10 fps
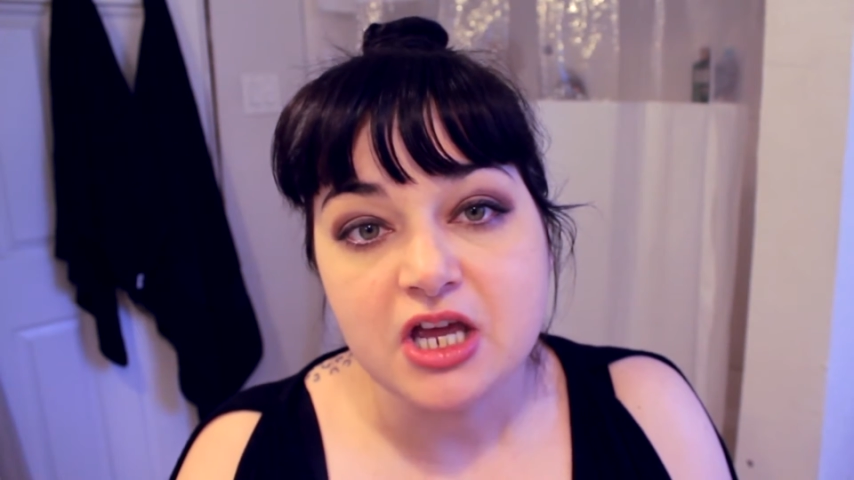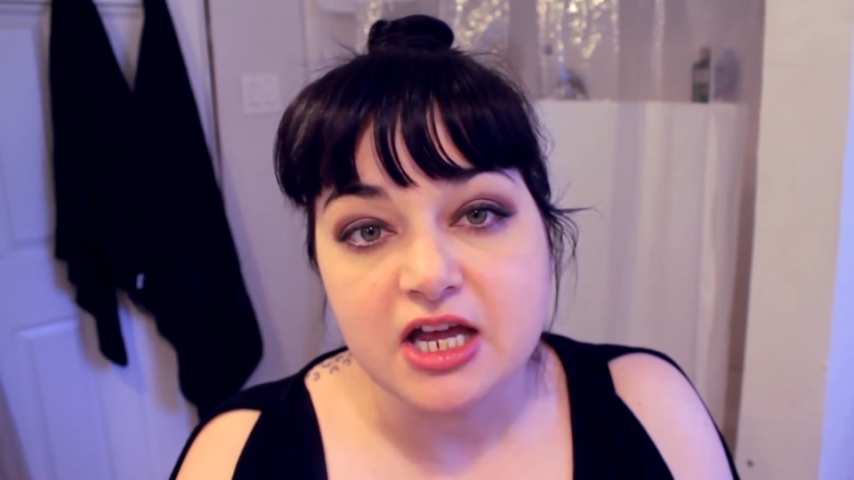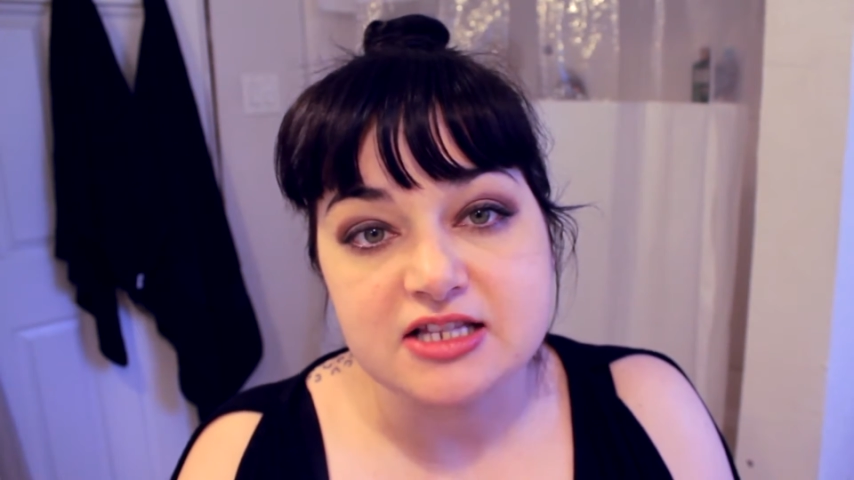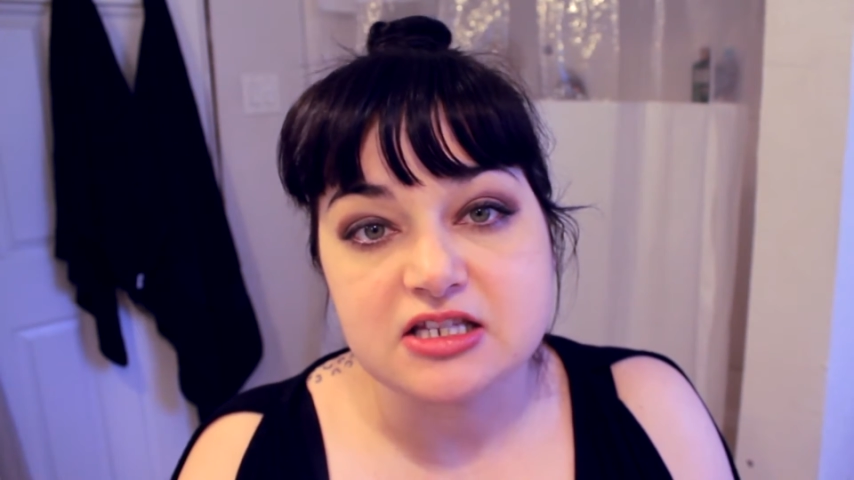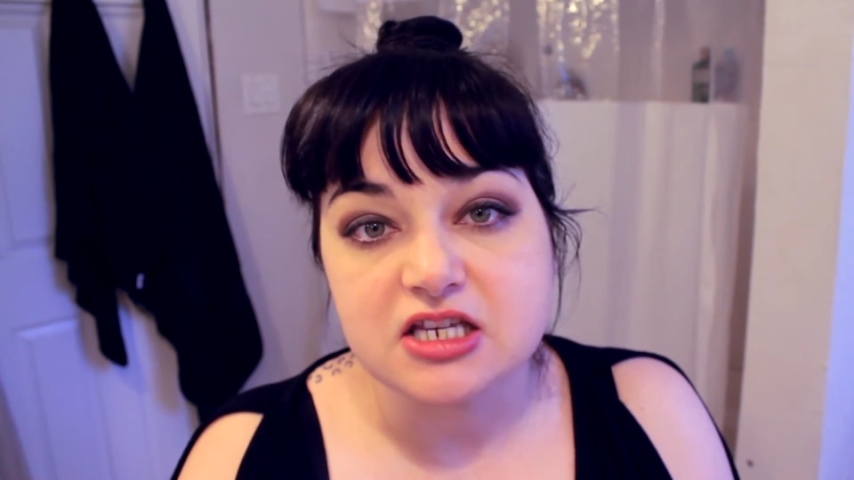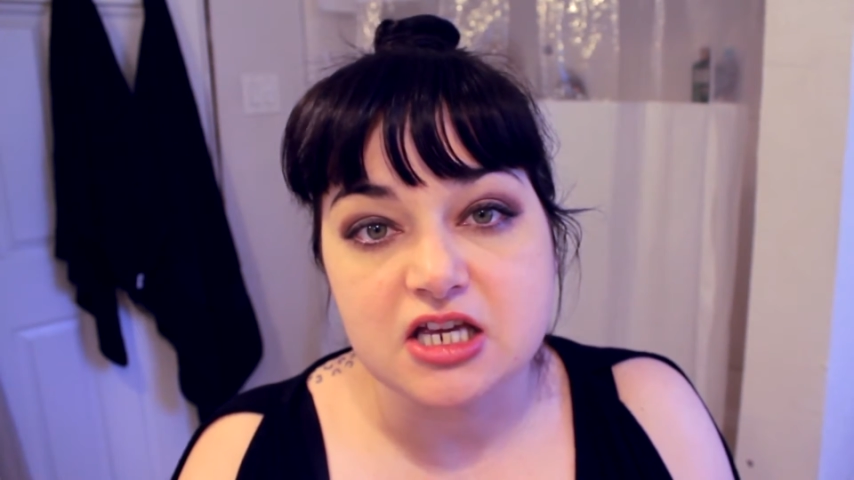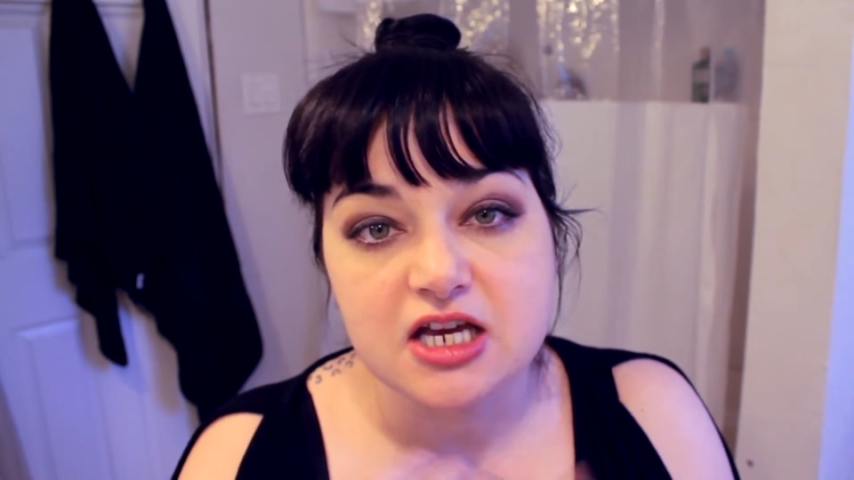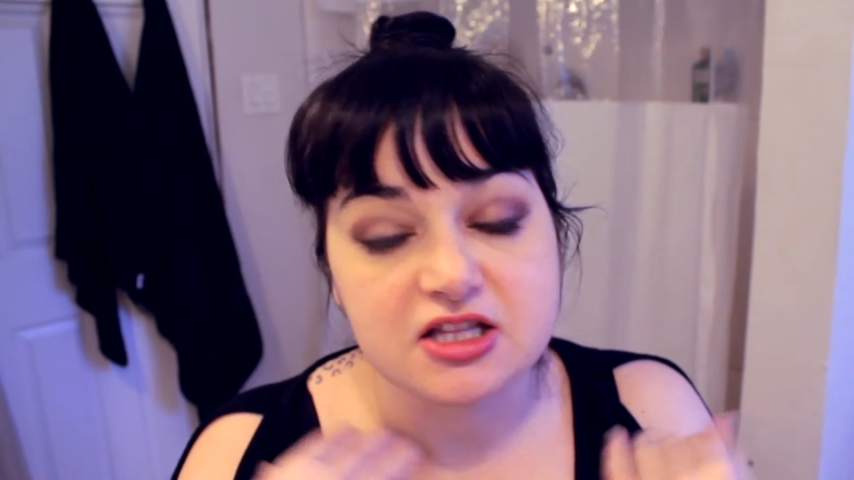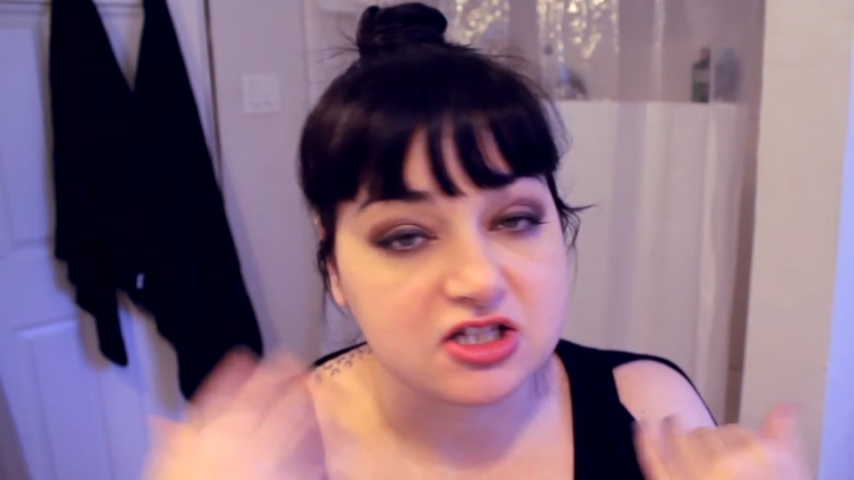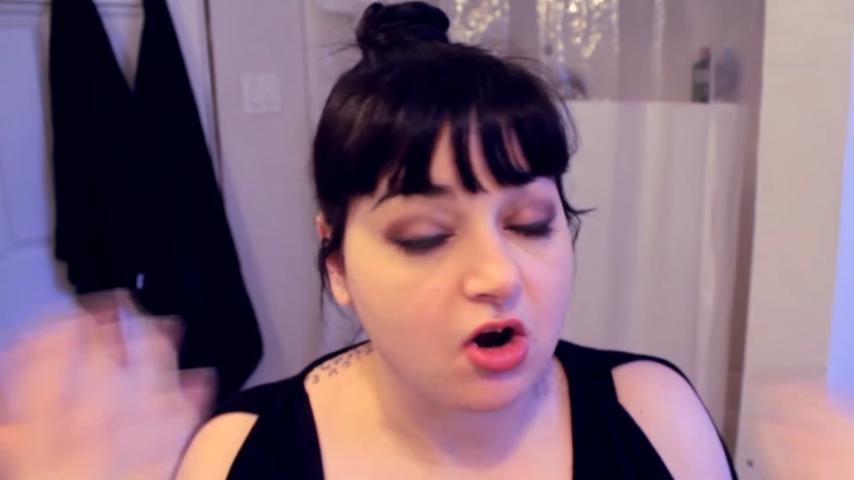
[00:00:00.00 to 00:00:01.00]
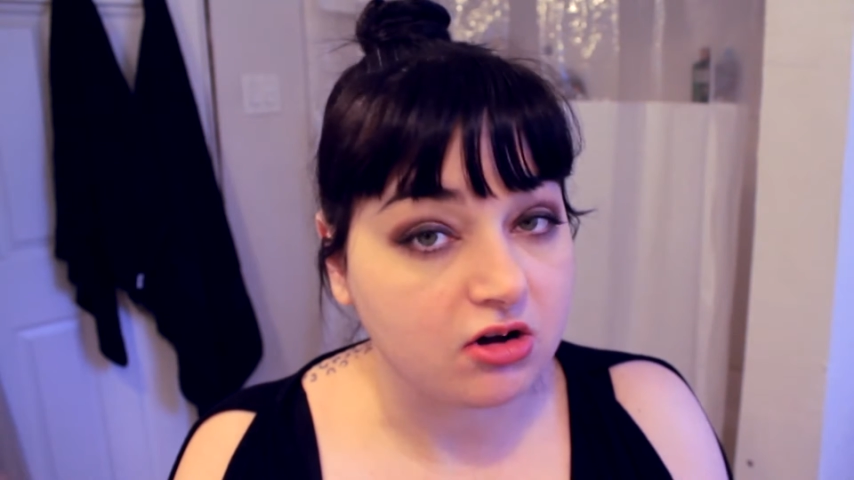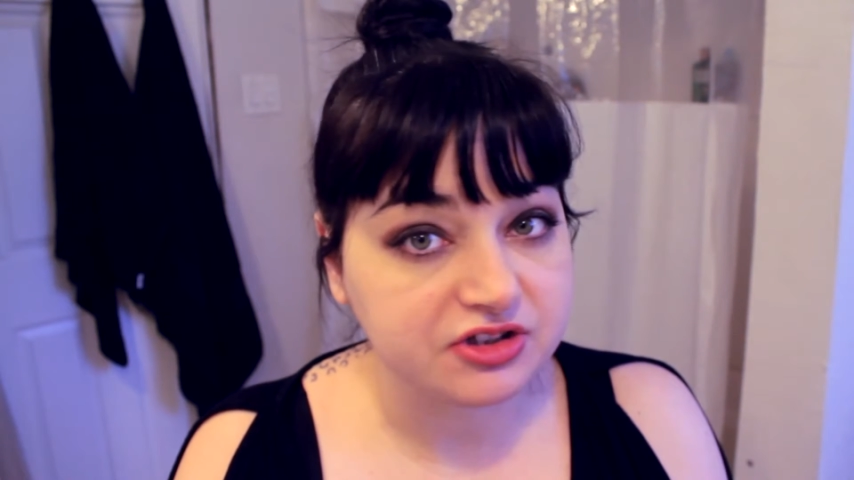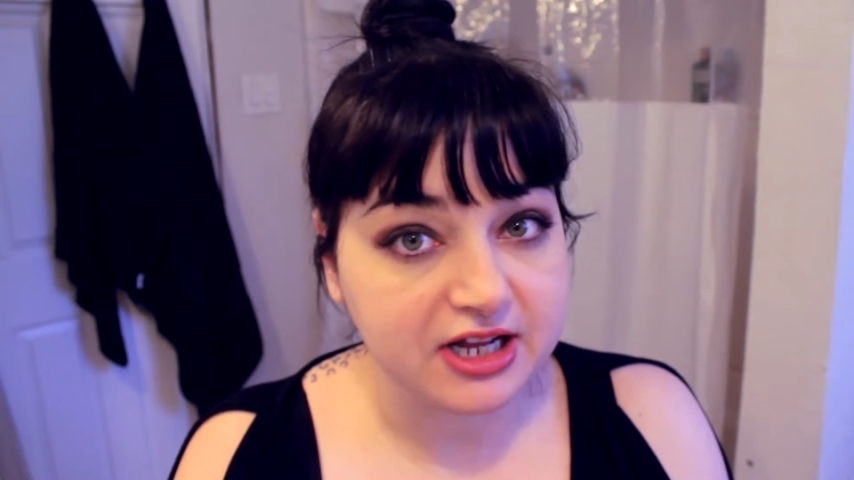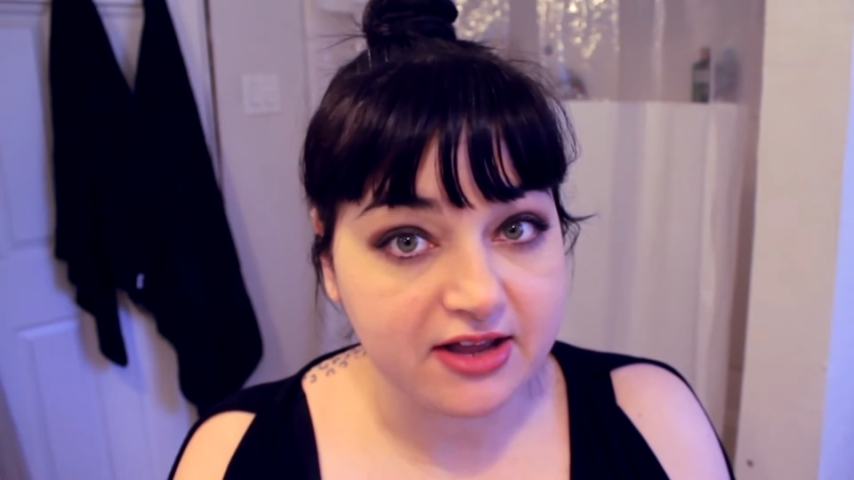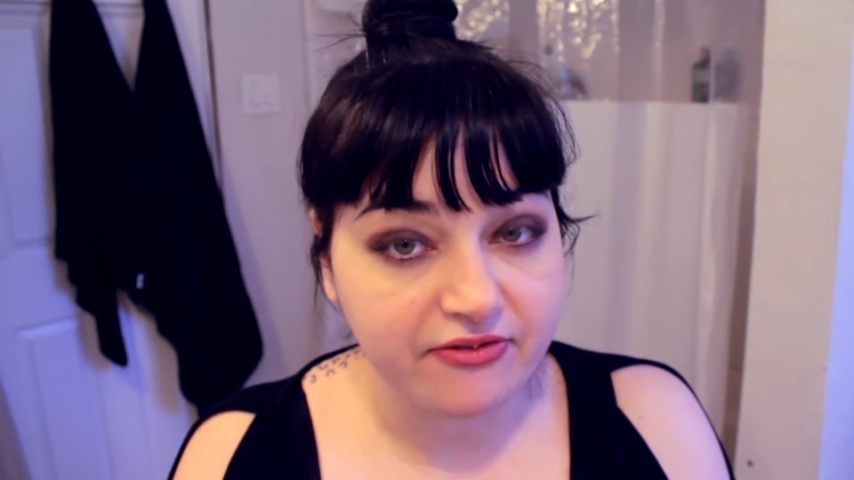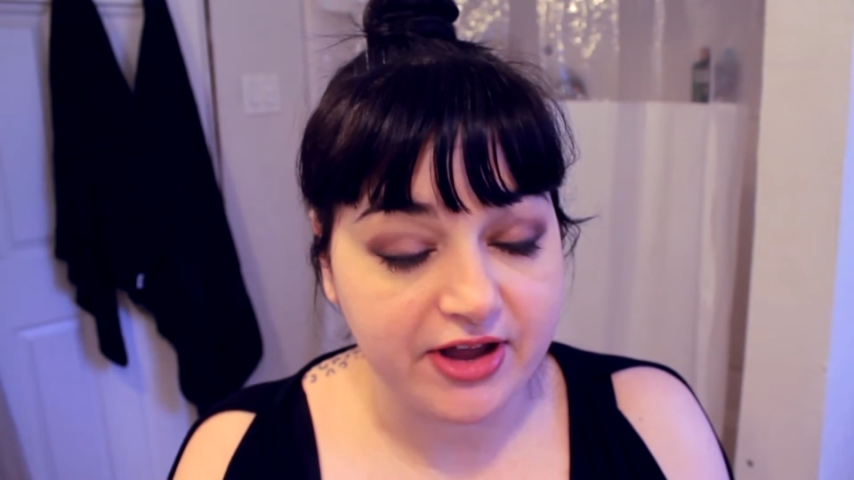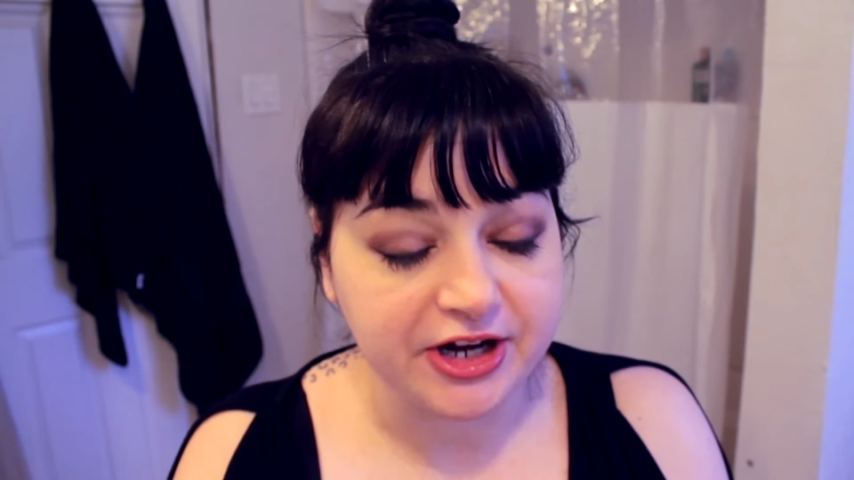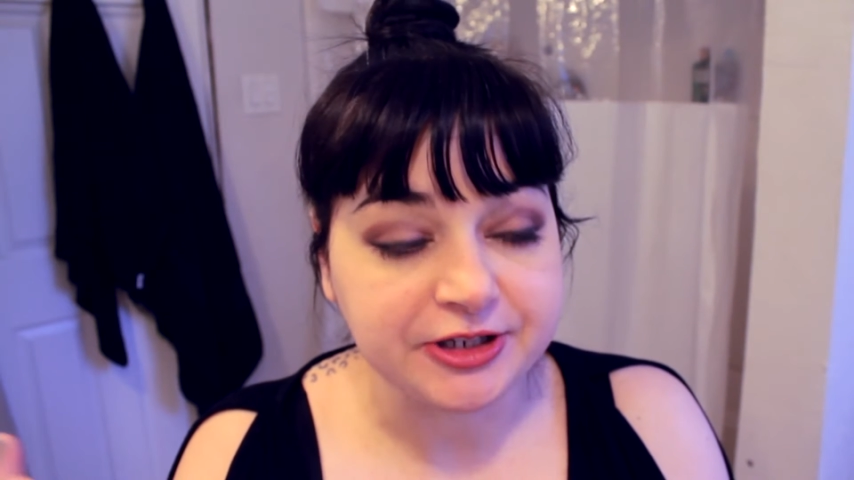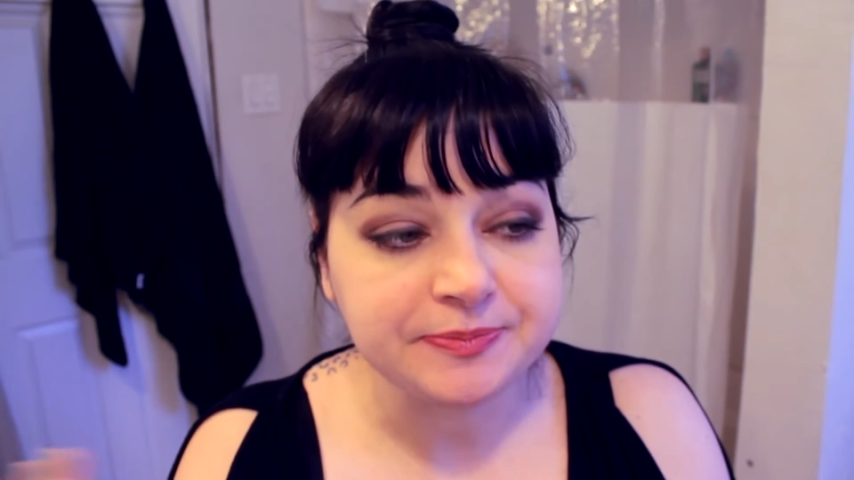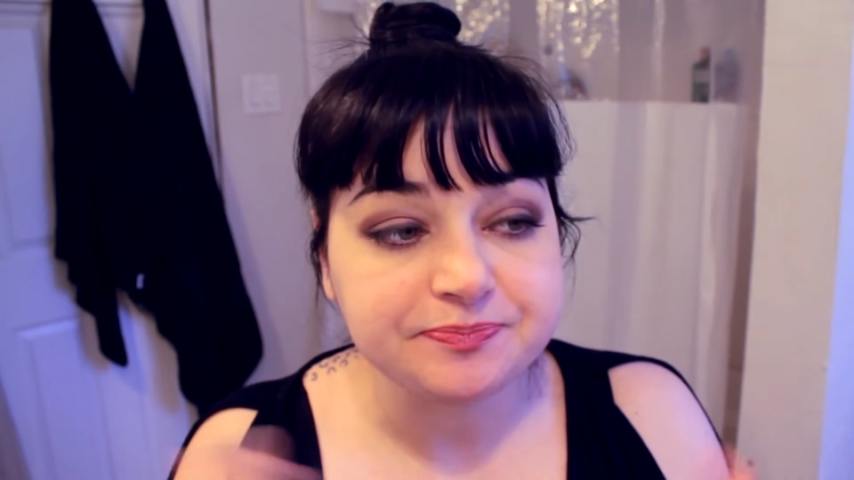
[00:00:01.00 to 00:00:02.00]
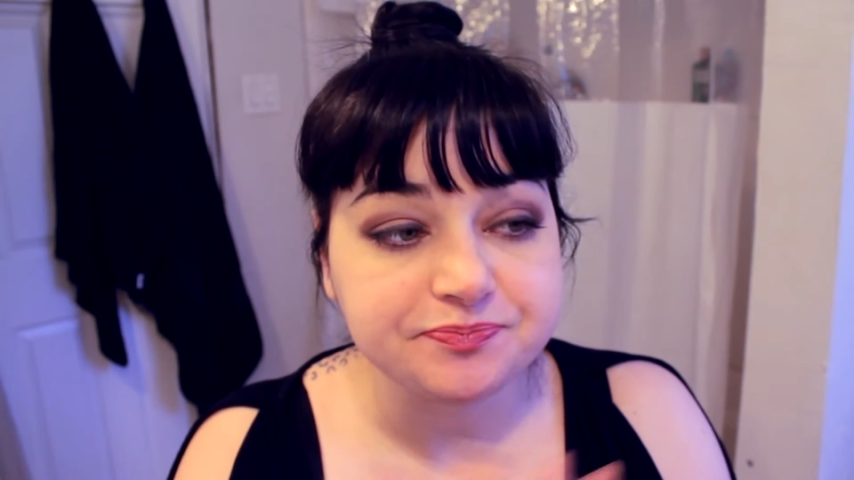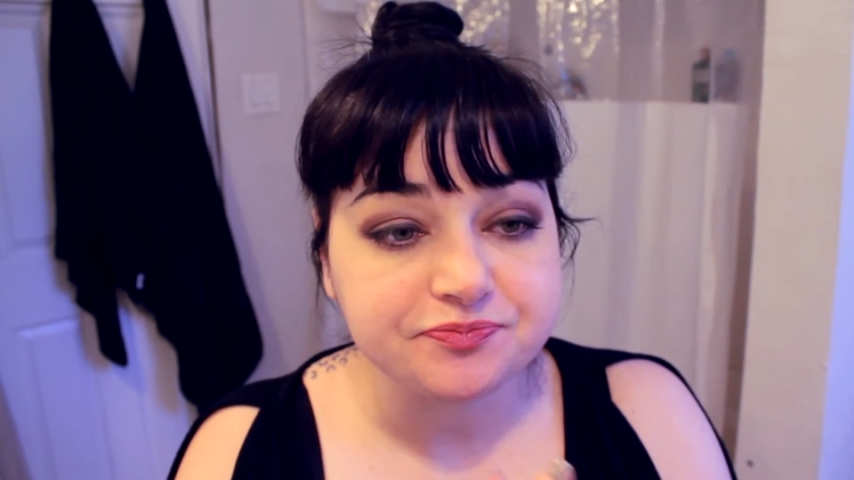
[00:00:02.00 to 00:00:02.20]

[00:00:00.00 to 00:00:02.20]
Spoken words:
It's an all-day affair,